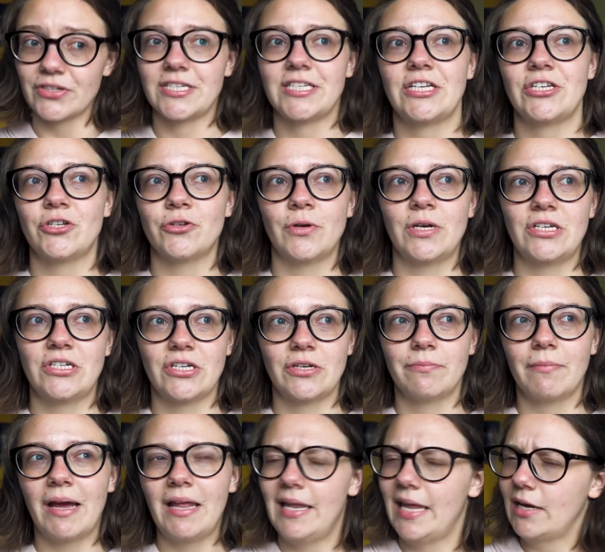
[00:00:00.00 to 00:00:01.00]
situation,
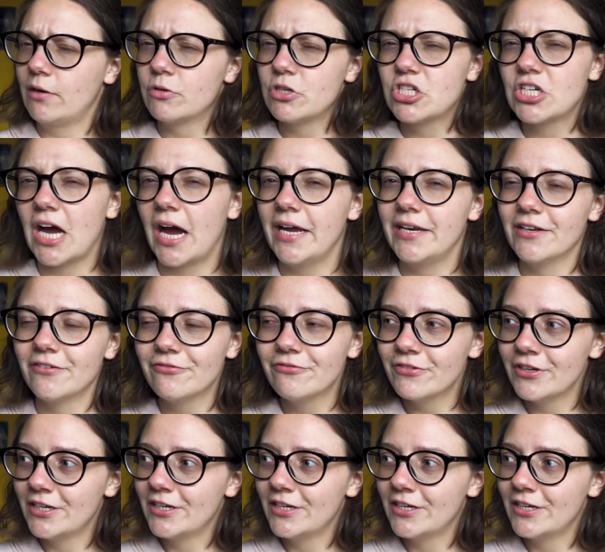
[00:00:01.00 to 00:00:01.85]
my language kind of